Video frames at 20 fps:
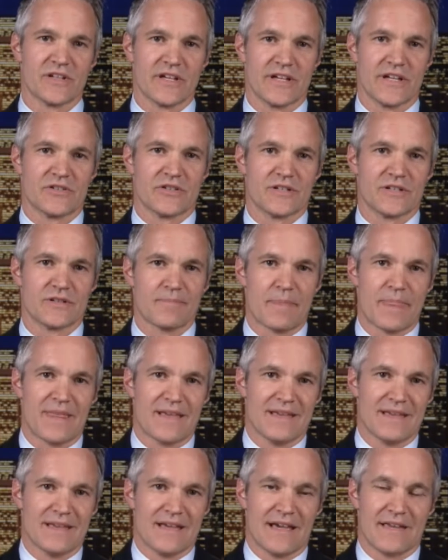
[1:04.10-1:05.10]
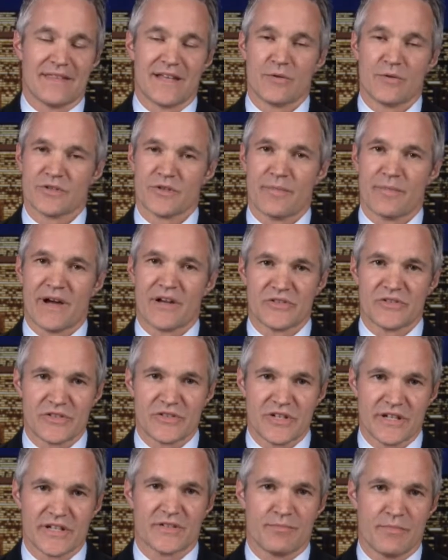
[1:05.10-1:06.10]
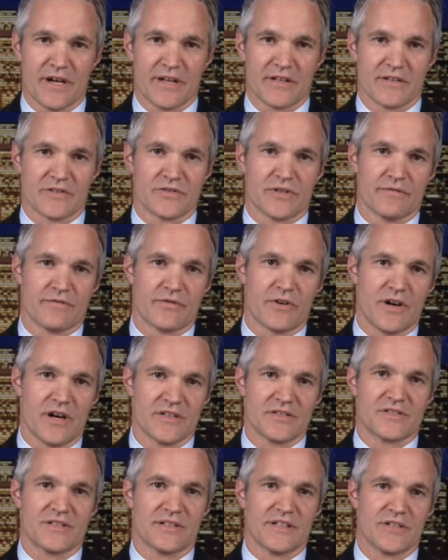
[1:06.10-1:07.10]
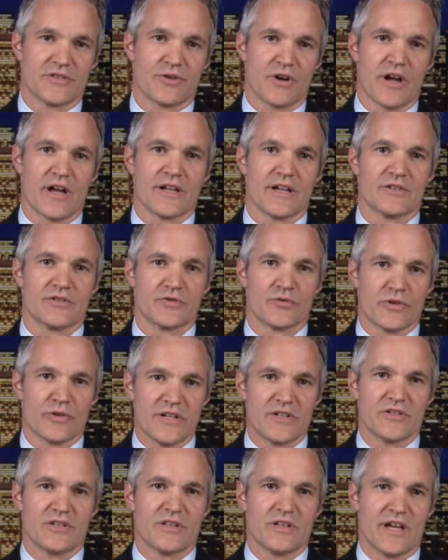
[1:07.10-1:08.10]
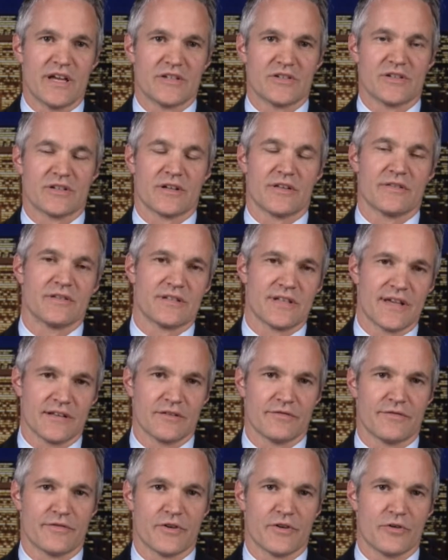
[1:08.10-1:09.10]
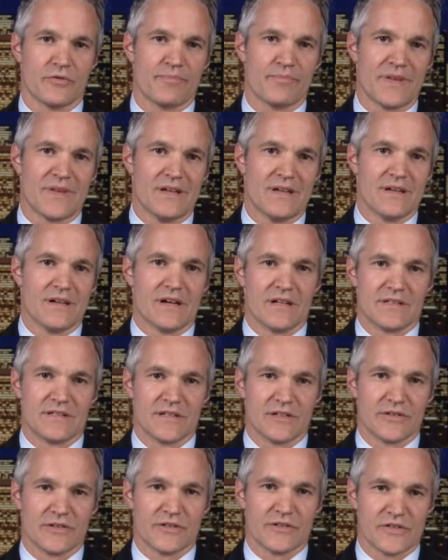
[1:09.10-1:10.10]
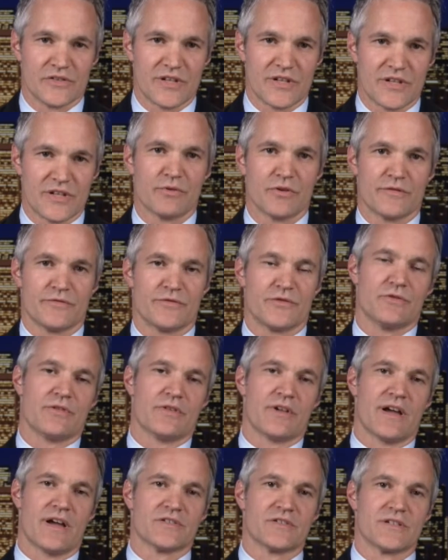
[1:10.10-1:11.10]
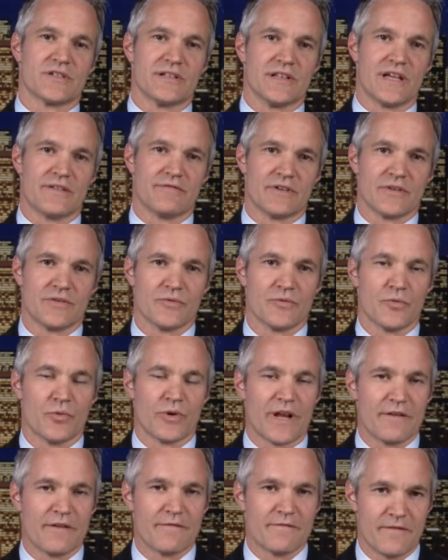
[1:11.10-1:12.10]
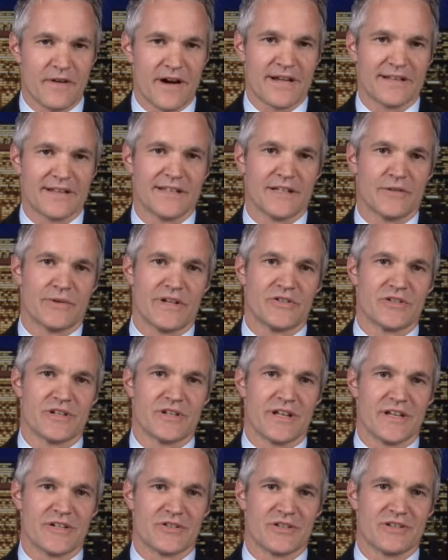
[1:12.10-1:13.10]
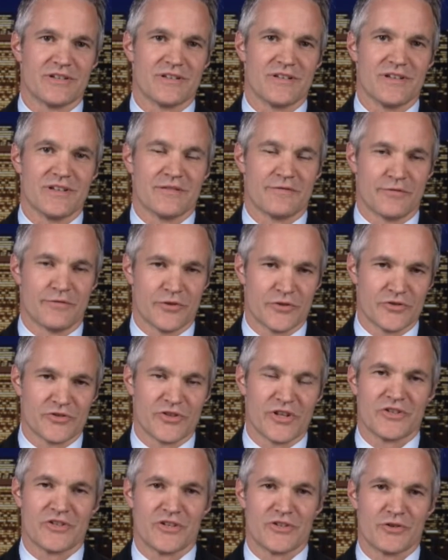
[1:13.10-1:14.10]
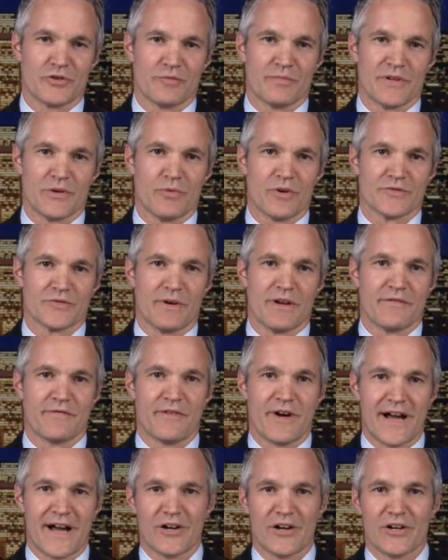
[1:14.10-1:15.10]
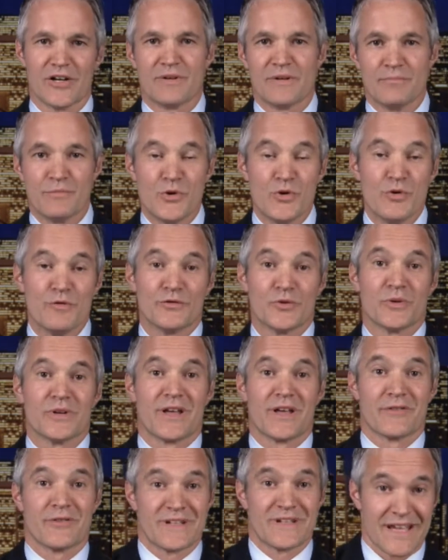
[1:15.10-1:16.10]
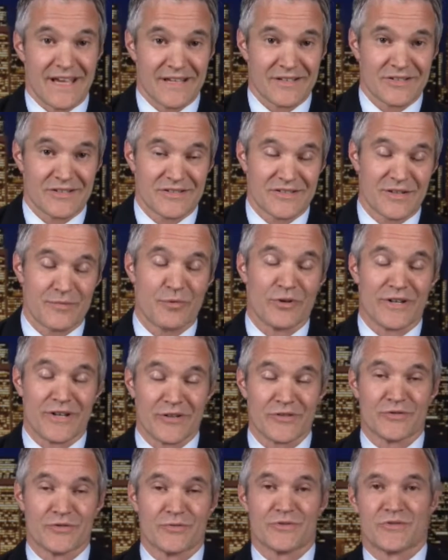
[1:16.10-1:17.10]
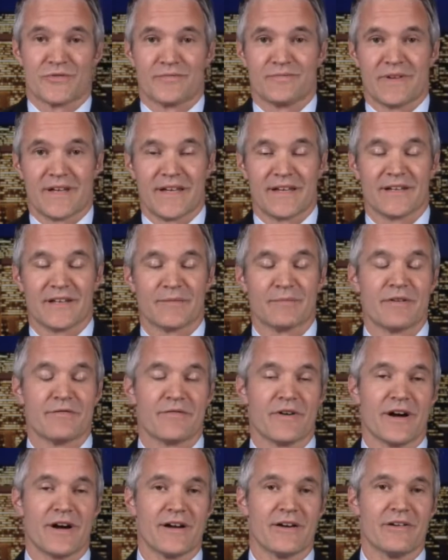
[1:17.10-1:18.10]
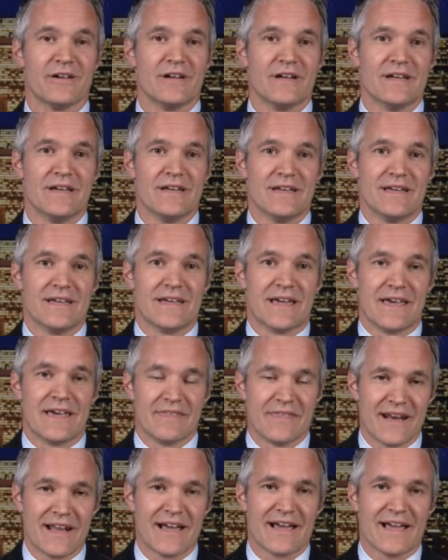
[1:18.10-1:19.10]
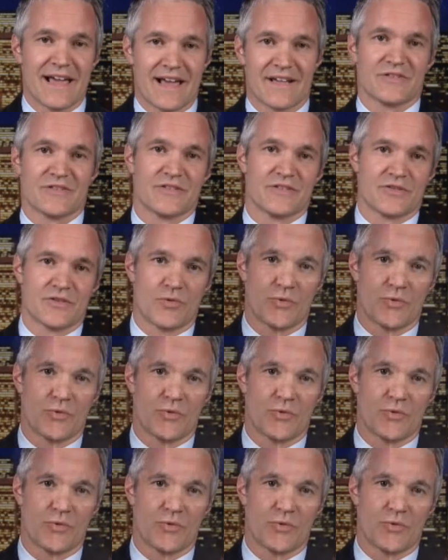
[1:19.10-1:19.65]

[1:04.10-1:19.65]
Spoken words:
agent. And then it was about 6 months of constantly trying to reach the agent on the telephone until December of 2011, when I finally reached an agent. First thing she told me was my file had been moved to another desk. Someone else was handling my file. And then I asked this